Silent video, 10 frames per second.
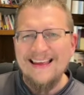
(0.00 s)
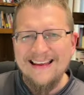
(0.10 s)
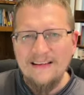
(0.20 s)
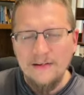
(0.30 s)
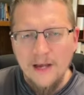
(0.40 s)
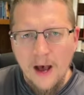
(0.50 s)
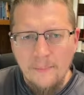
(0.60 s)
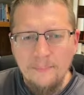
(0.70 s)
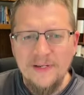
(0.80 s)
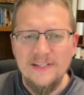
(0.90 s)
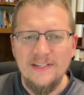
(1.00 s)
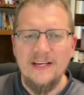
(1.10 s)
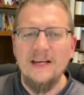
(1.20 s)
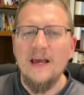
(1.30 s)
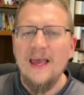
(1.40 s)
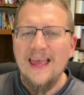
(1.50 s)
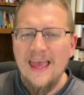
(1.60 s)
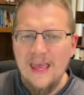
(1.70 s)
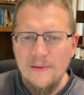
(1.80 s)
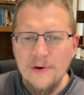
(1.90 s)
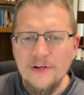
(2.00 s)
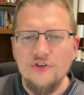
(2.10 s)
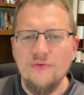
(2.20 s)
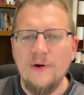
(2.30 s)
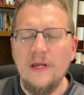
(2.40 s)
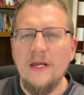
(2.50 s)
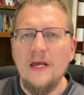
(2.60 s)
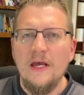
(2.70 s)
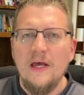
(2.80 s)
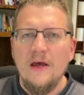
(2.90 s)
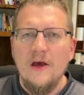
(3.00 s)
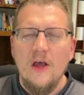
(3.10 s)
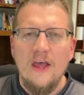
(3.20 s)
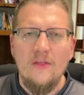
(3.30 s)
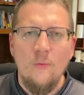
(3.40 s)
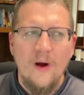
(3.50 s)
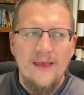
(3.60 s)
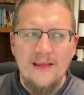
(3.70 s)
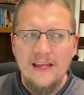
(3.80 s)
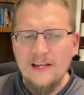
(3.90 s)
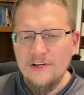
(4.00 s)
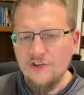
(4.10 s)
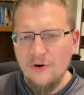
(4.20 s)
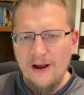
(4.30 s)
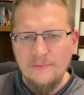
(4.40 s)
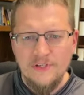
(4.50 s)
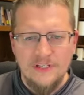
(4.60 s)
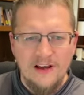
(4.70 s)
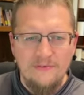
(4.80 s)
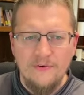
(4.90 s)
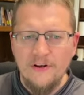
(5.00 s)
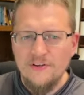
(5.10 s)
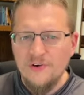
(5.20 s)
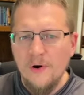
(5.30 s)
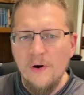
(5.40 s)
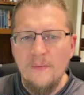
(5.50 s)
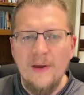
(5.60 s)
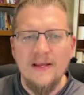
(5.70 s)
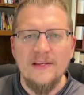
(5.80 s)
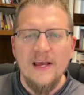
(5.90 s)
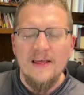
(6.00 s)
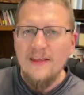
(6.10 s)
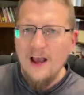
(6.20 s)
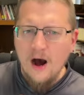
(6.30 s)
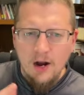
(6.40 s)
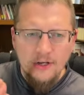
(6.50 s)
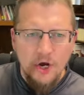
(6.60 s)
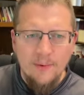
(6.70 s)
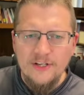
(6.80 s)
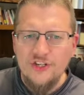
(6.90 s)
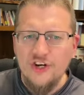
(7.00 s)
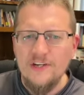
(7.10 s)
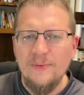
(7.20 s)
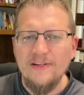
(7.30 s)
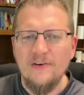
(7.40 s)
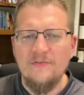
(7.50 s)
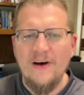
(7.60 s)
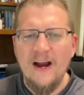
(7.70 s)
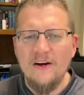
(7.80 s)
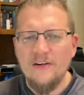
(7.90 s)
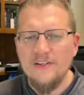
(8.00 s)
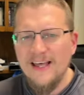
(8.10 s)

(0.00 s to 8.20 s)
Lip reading: encompassing imagery in the way that he describes suffering, torment, the ongoing judgmental fires,